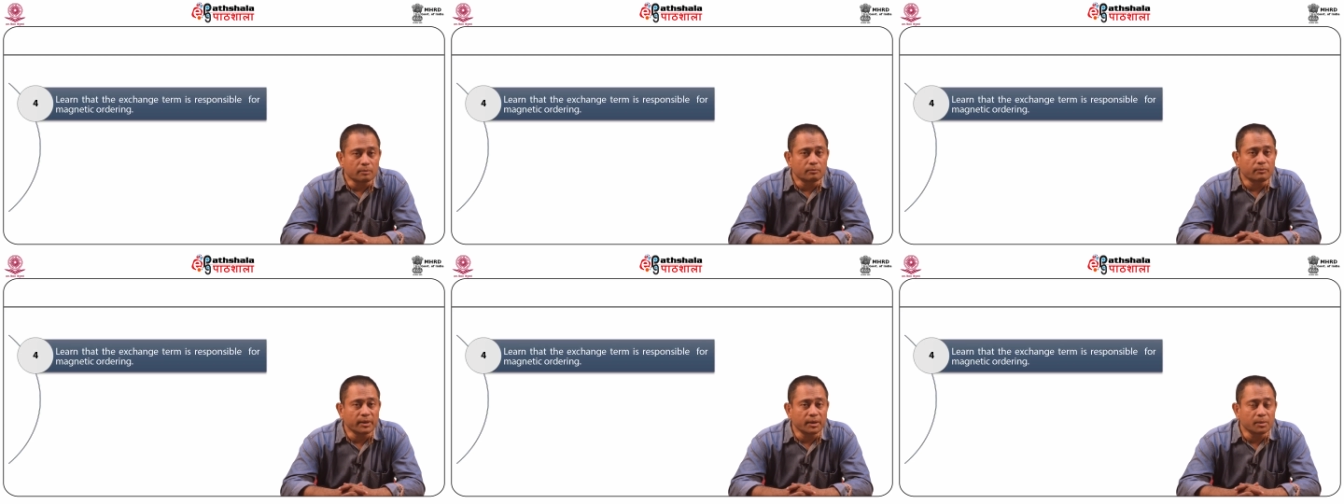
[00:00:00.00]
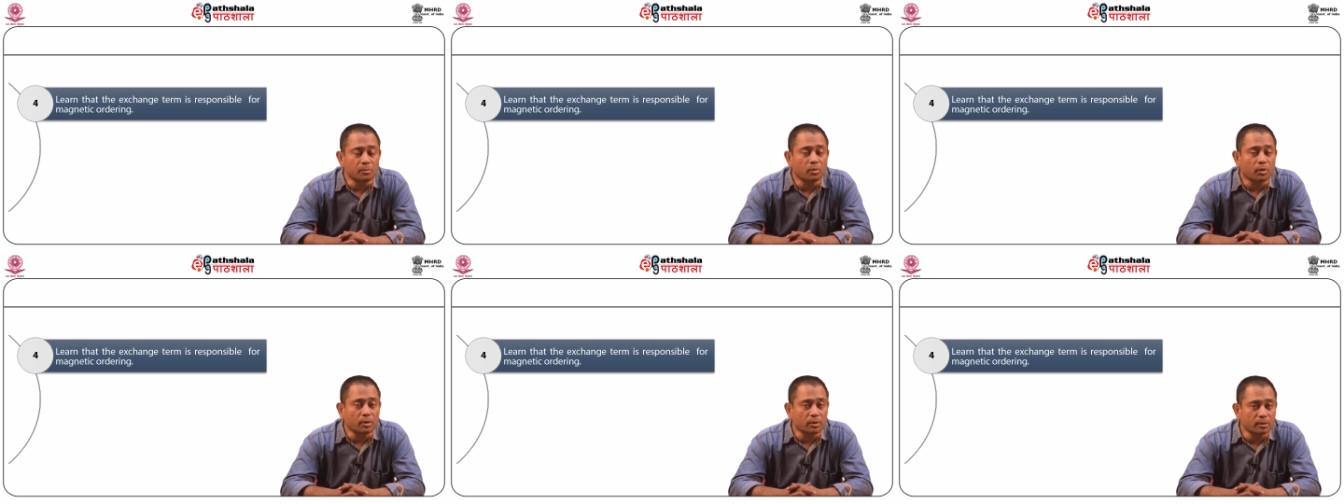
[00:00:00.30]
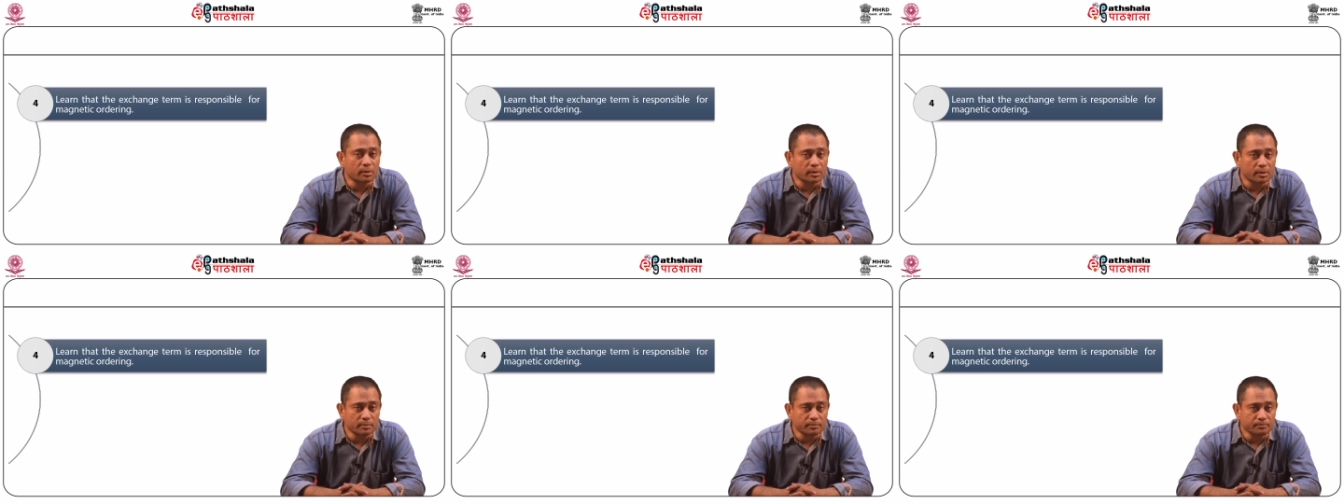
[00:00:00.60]
very
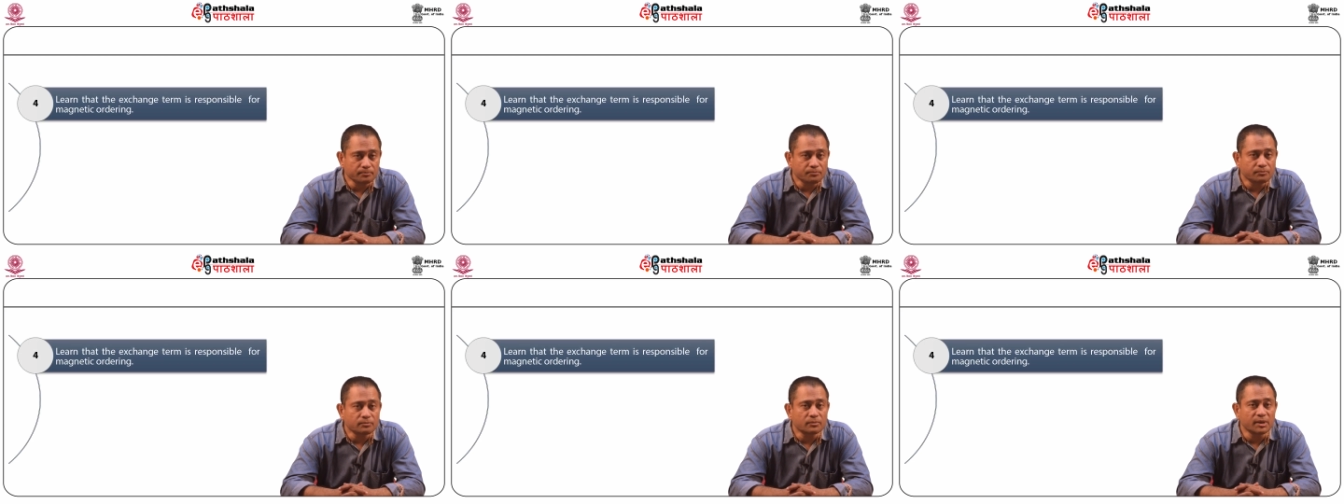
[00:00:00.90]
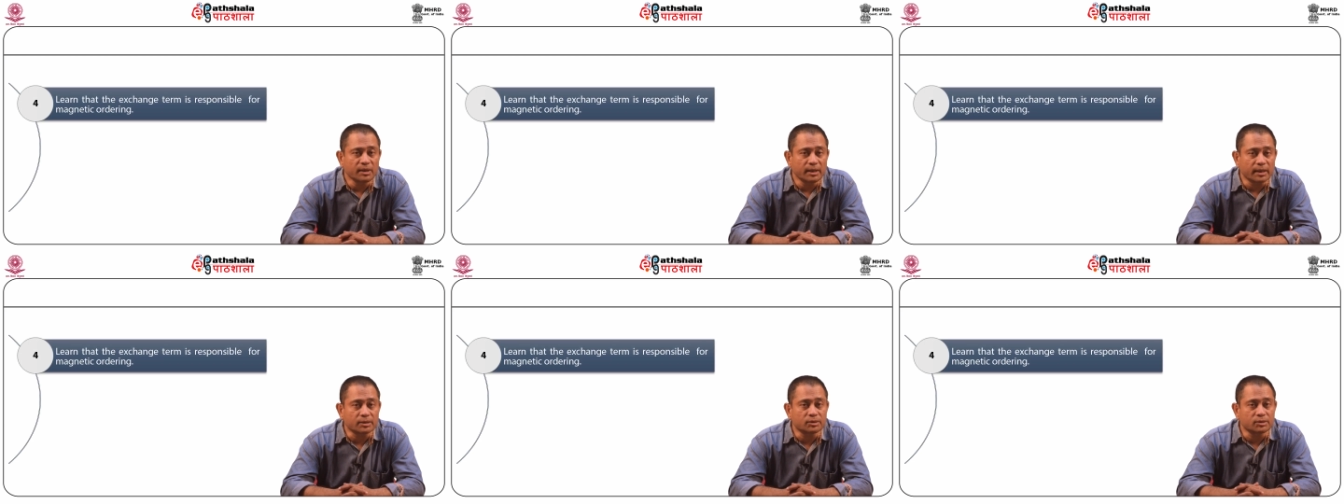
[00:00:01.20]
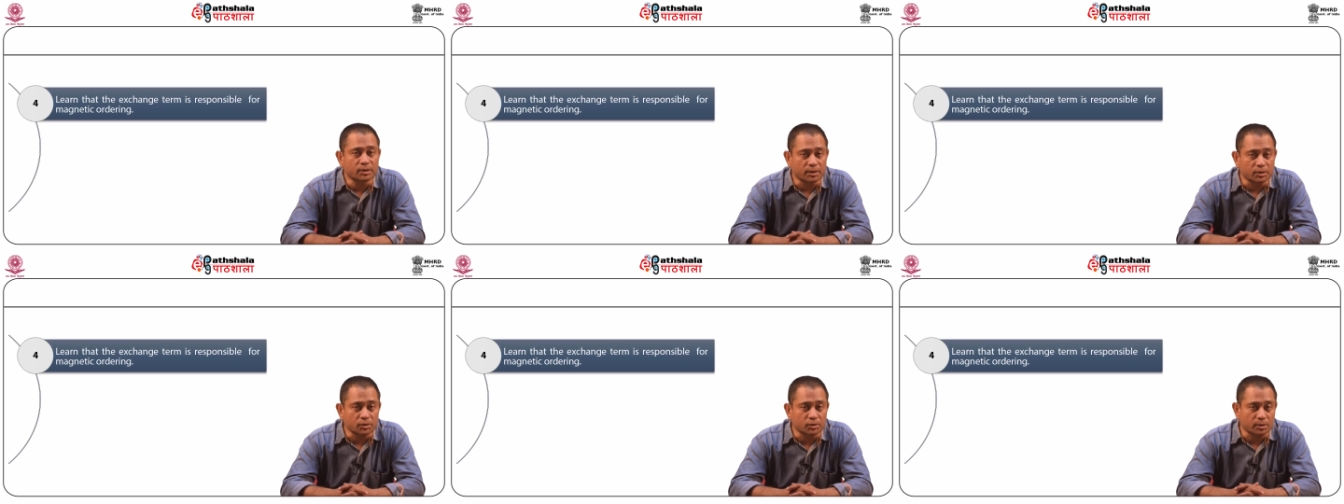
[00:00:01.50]
important term, the
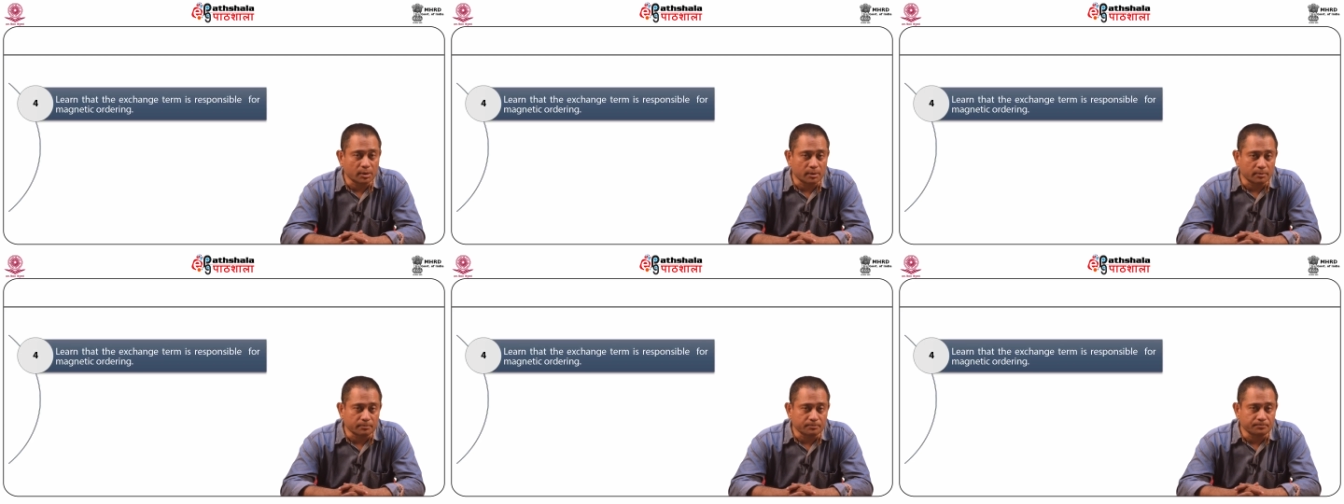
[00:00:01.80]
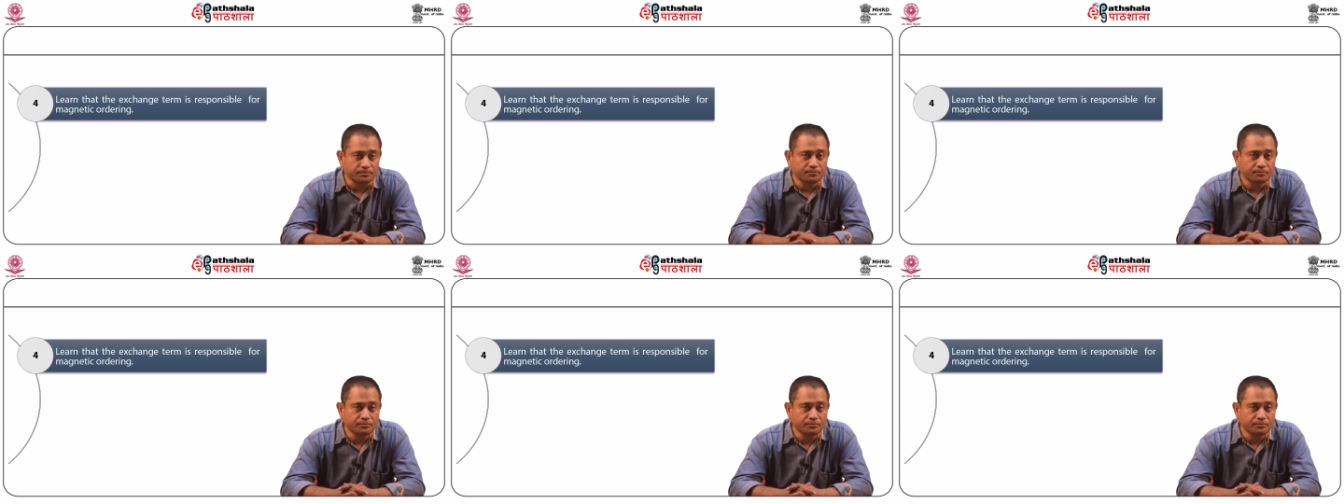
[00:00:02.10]
exchange term.